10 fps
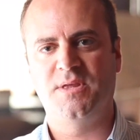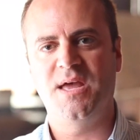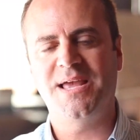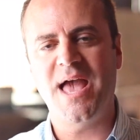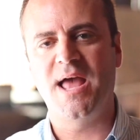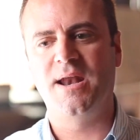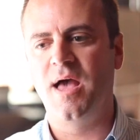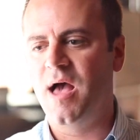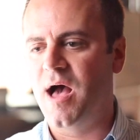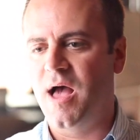And again,
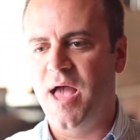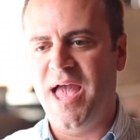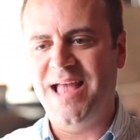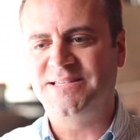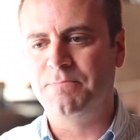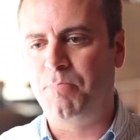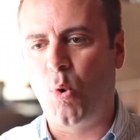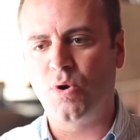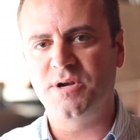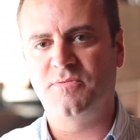it's
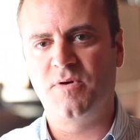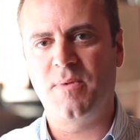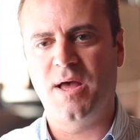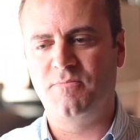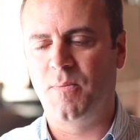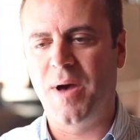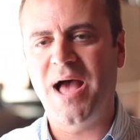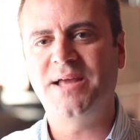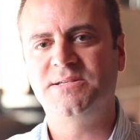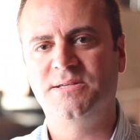important to
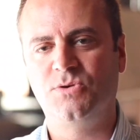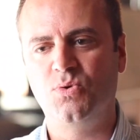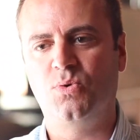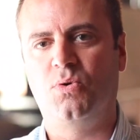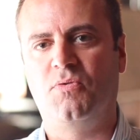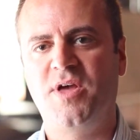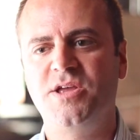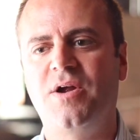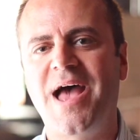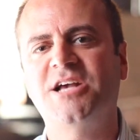remind Google that
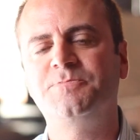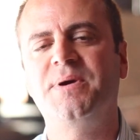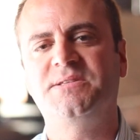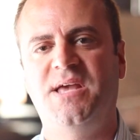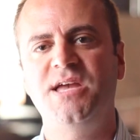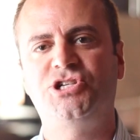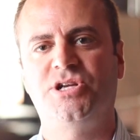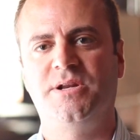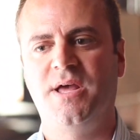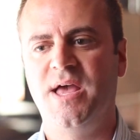your
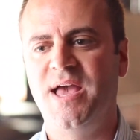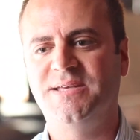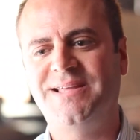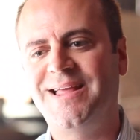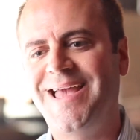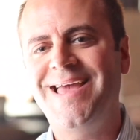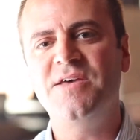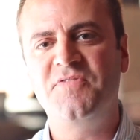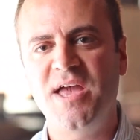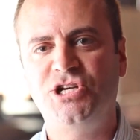expectation is that
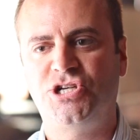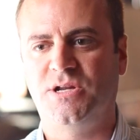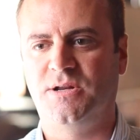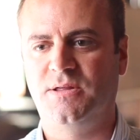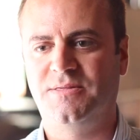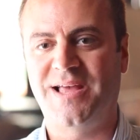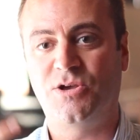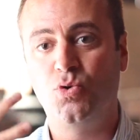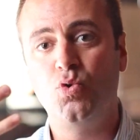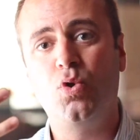innovation
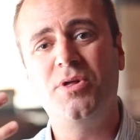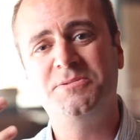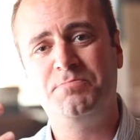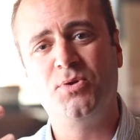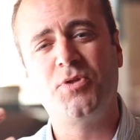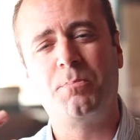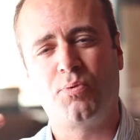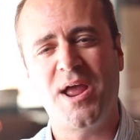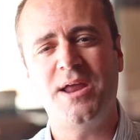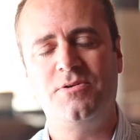that Google has built a
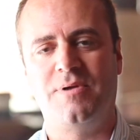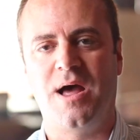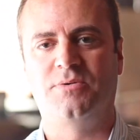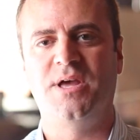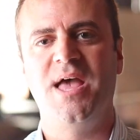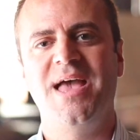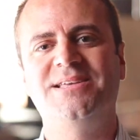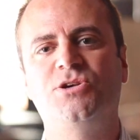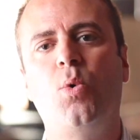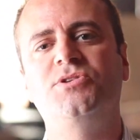brand around
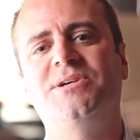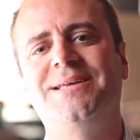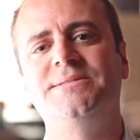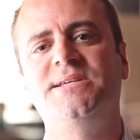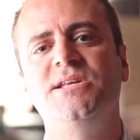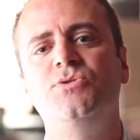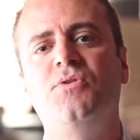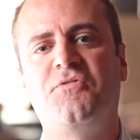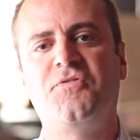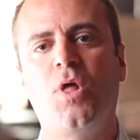is going to continue
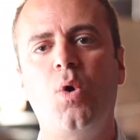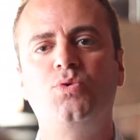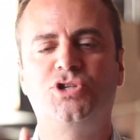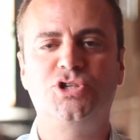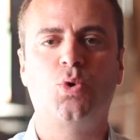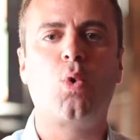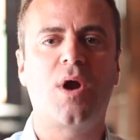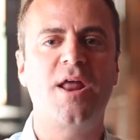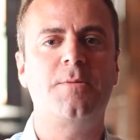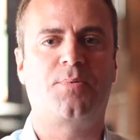to flow to
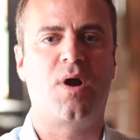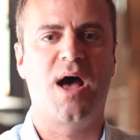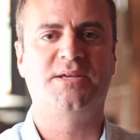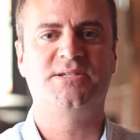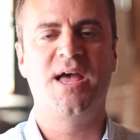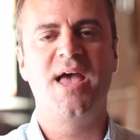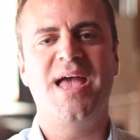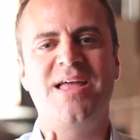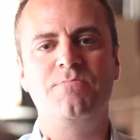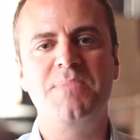your enterprise
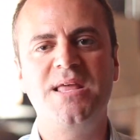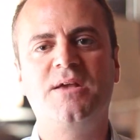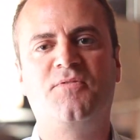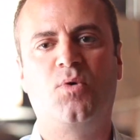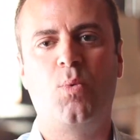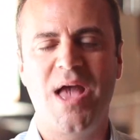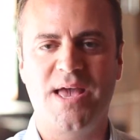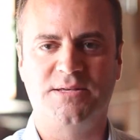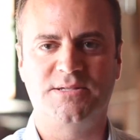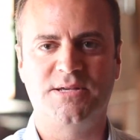in meaningful
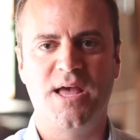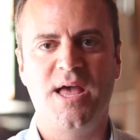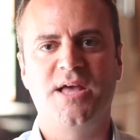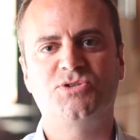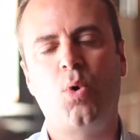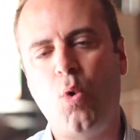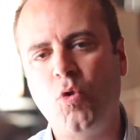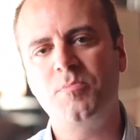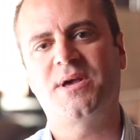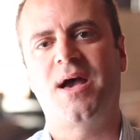ways. So
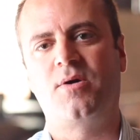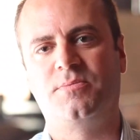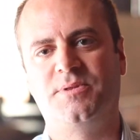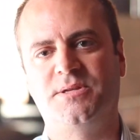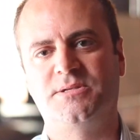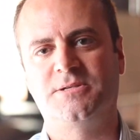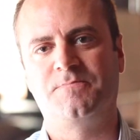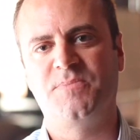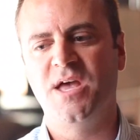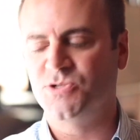hold them accountable to this.
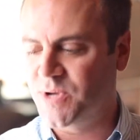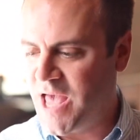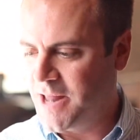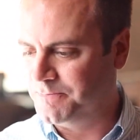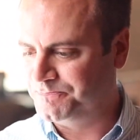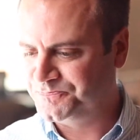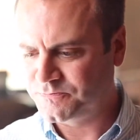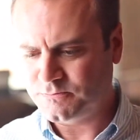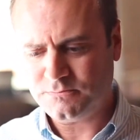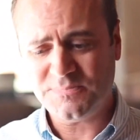So again,
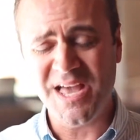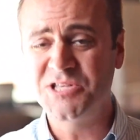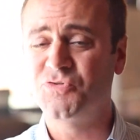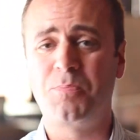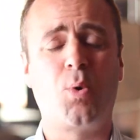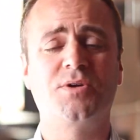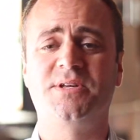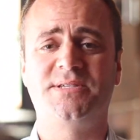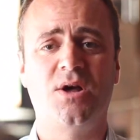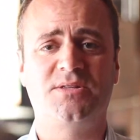it's a report
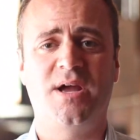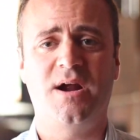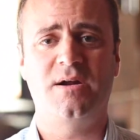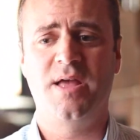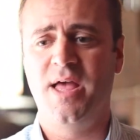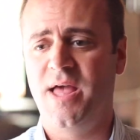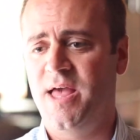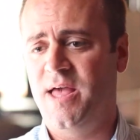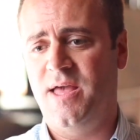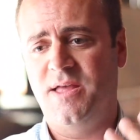that's out there.
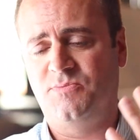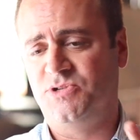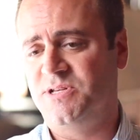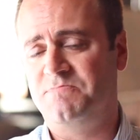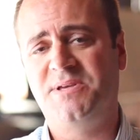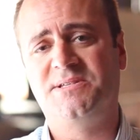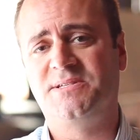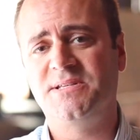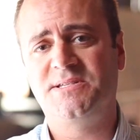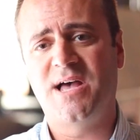It was in
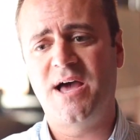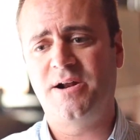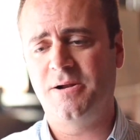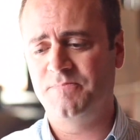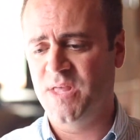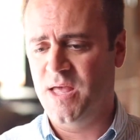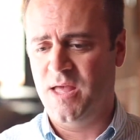Business Insider.